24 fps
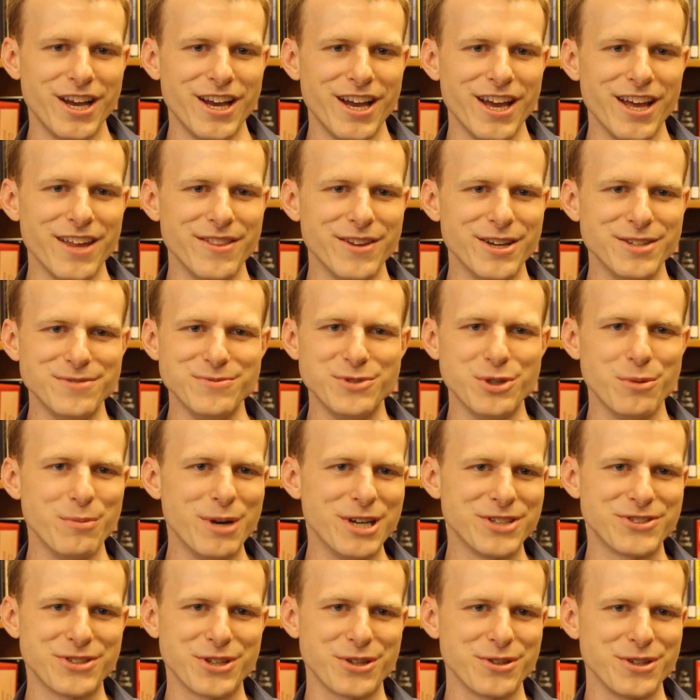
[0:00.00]
And then
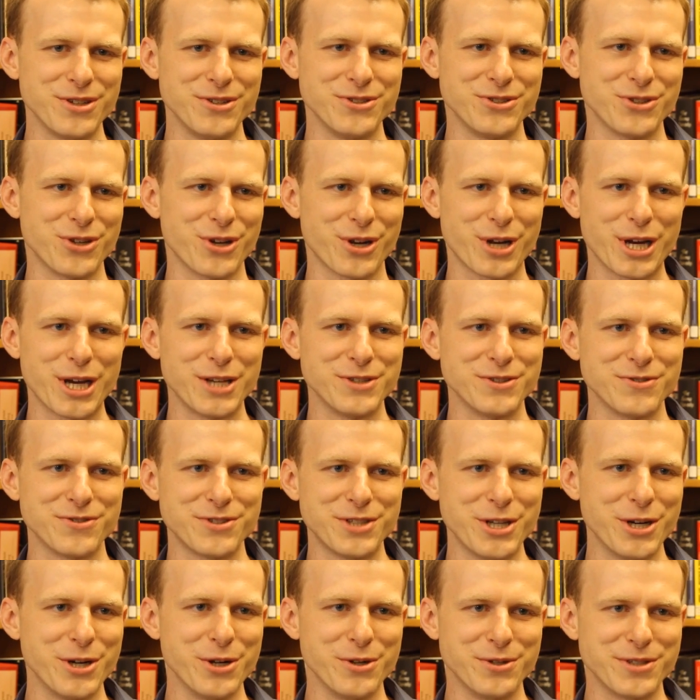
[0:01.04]
domestically, there's all kinds of
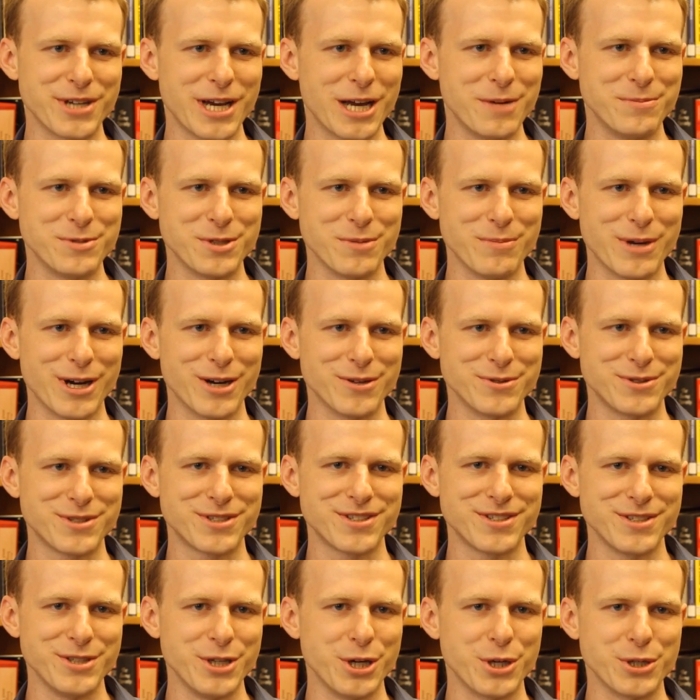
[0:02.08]
stereotypes
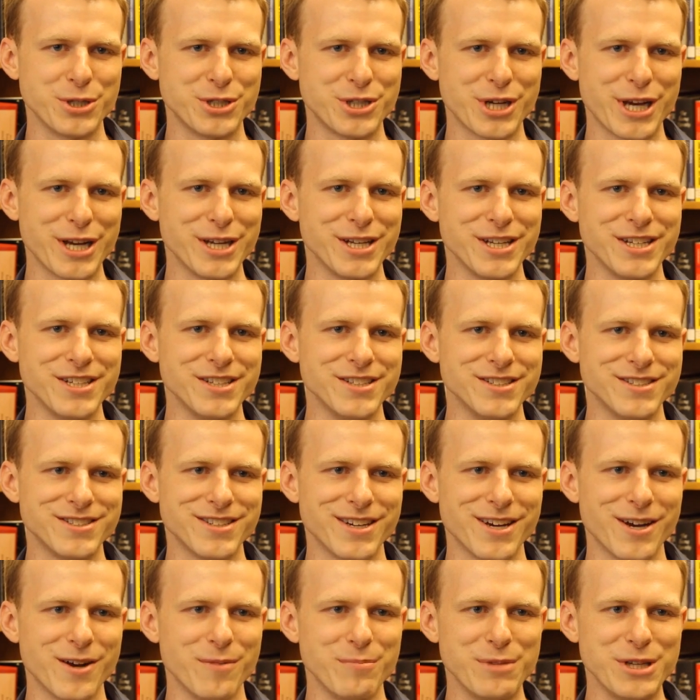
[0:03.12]
about young Chinese
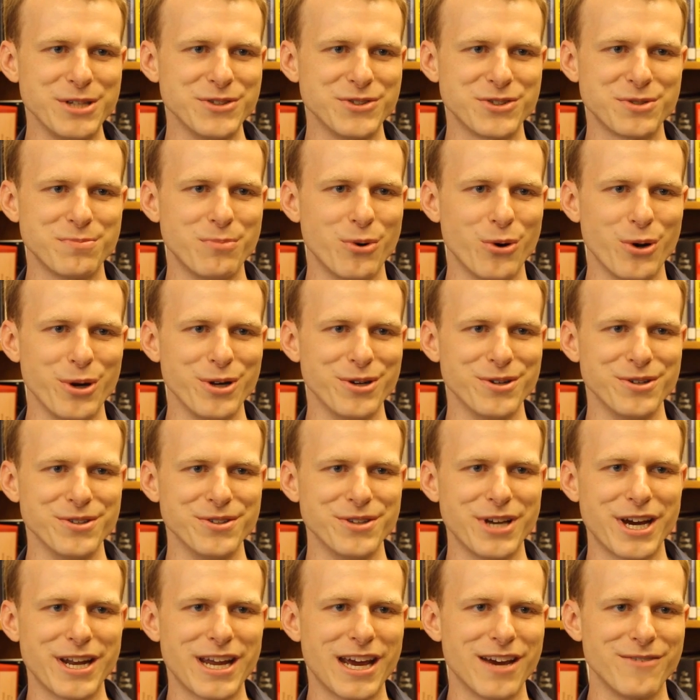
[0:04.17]
being spoiled,
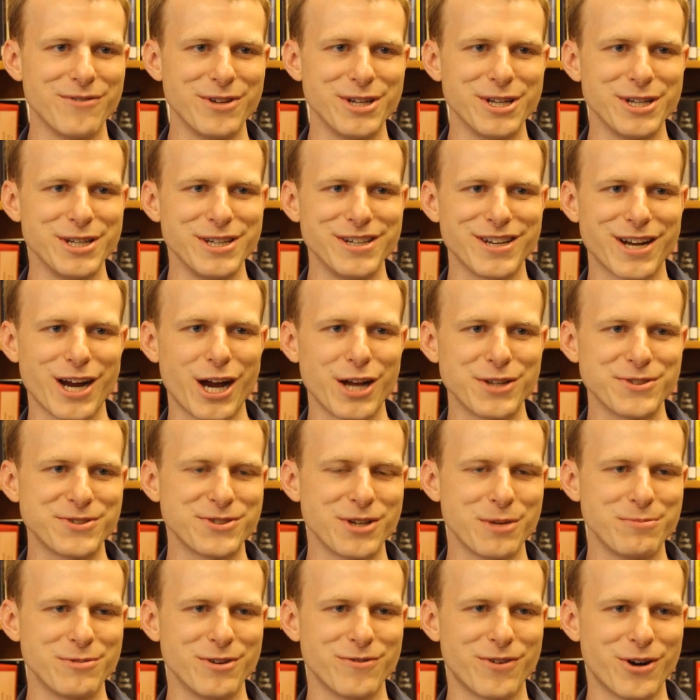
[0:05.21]
not having any
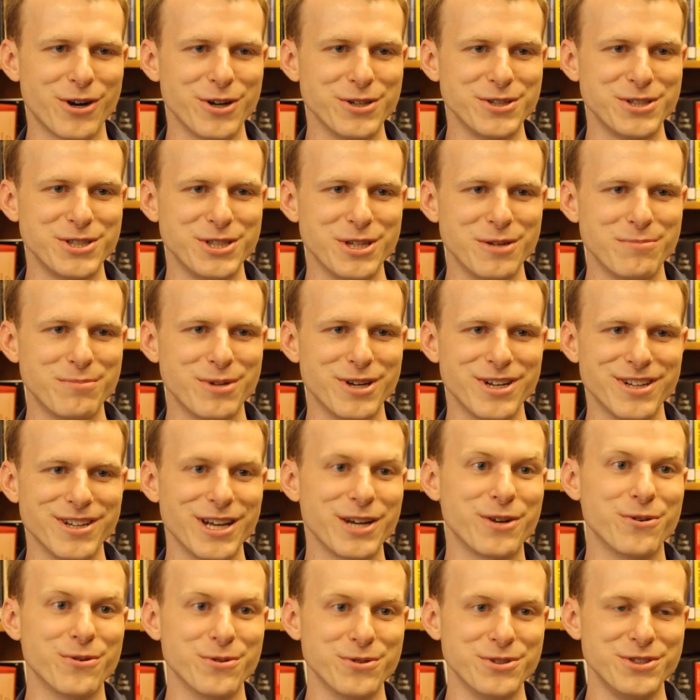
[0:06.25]
concept of hardship
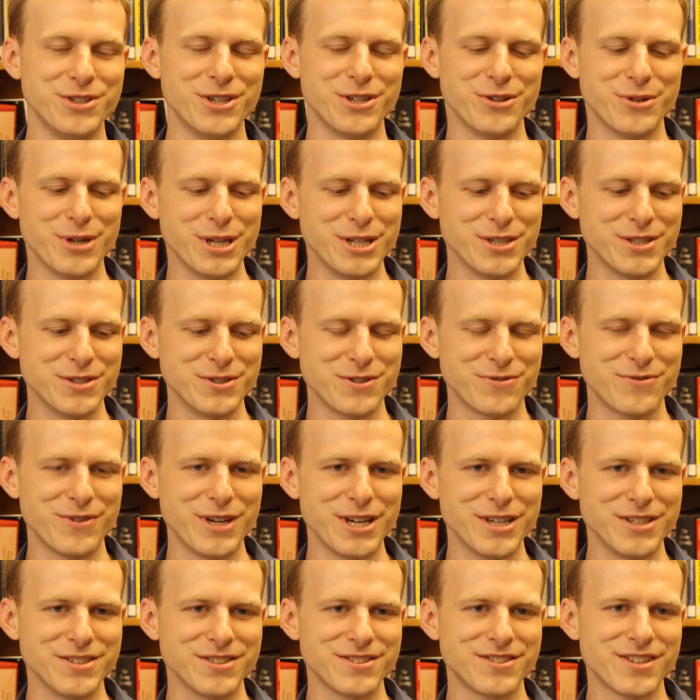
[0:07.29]
like older generations
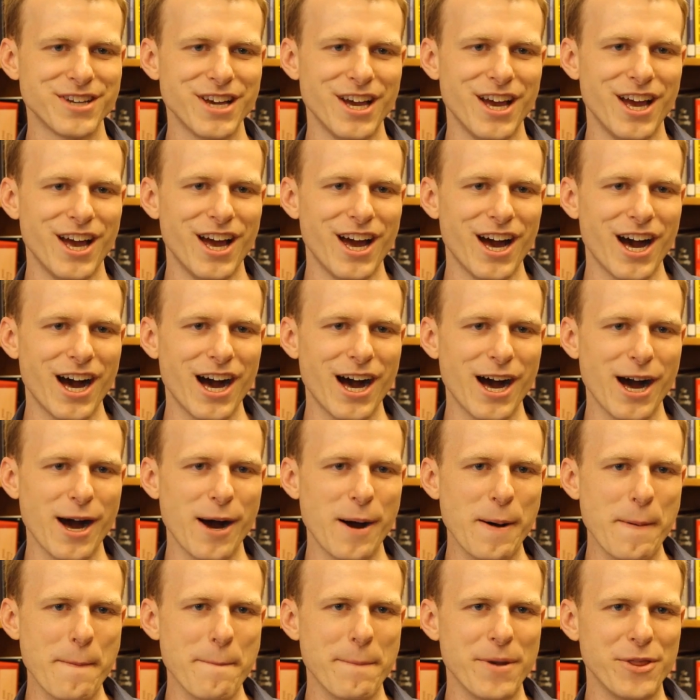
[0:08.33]
faced.
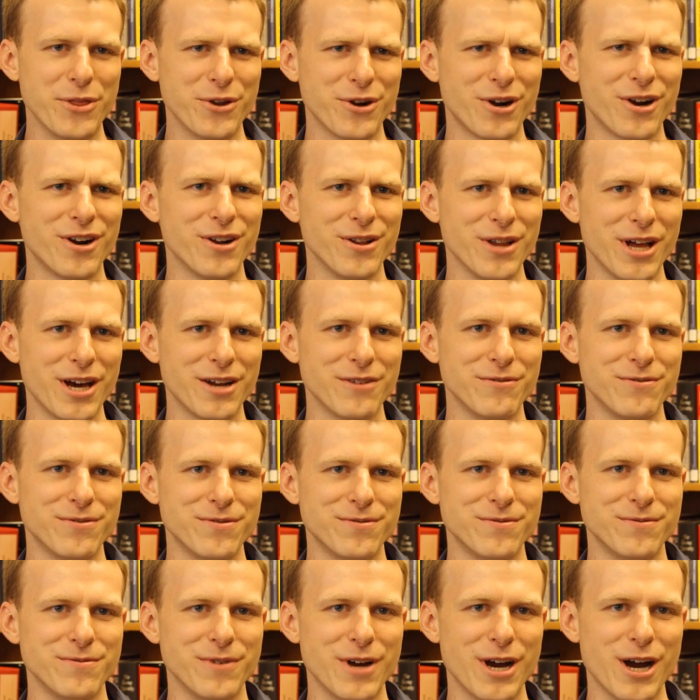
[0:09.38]
But there are a lot
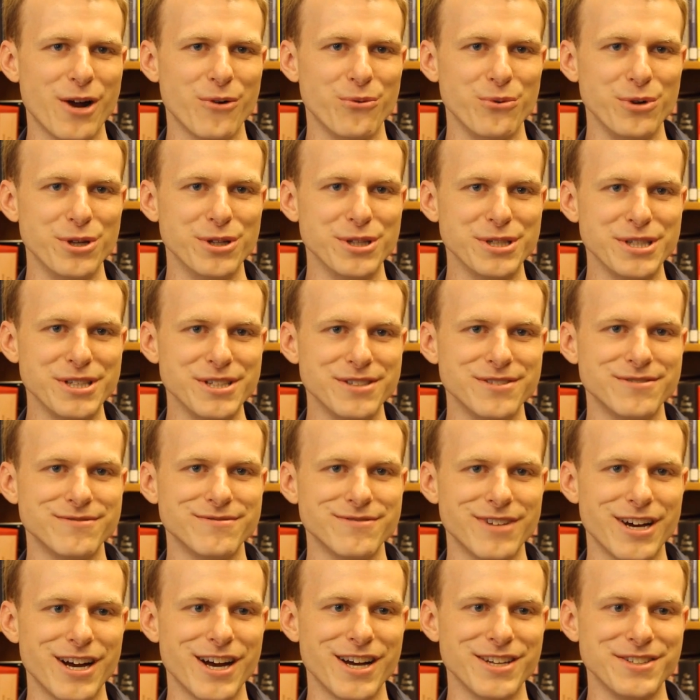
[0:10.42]
of really
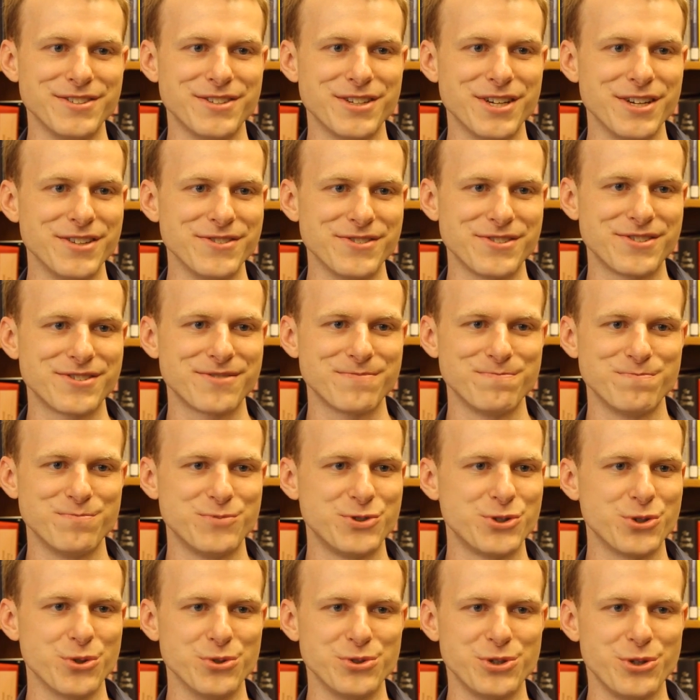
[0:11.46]
intense
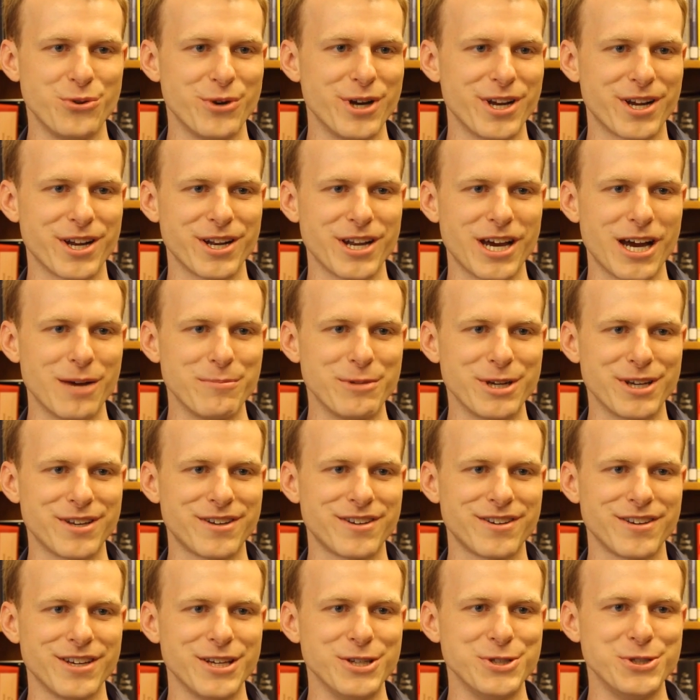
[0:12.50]

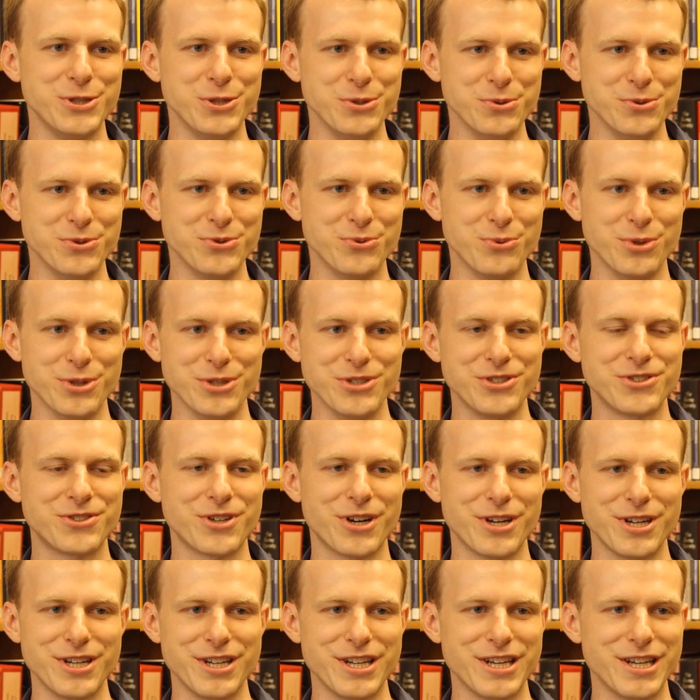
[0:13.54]
socioeconomic issues really
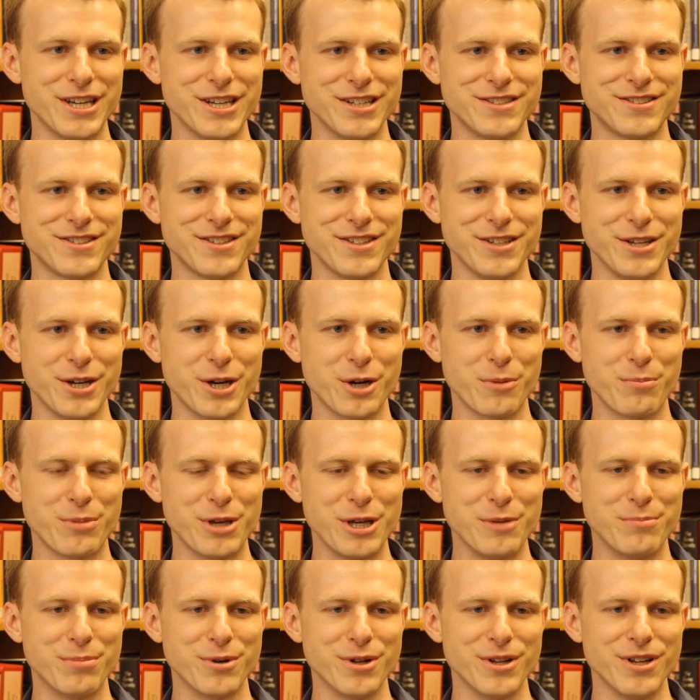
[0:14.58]
starting to hit young
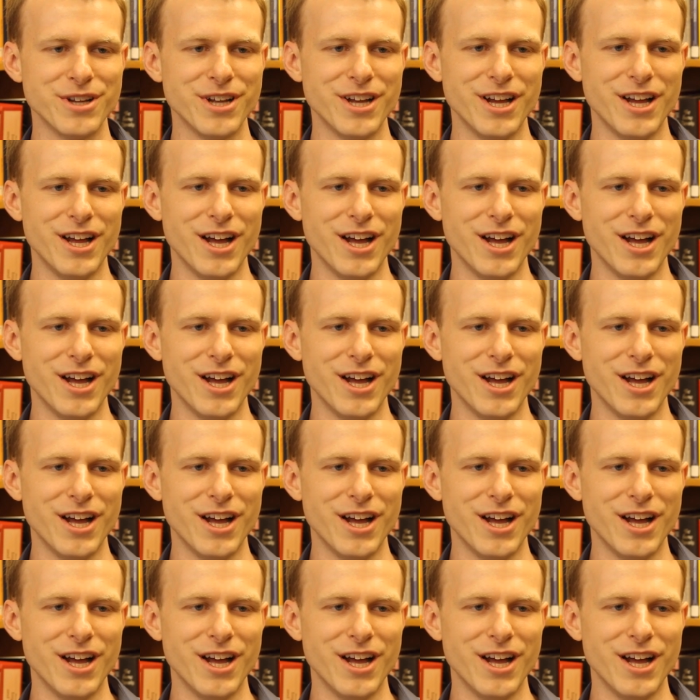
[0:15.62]
people.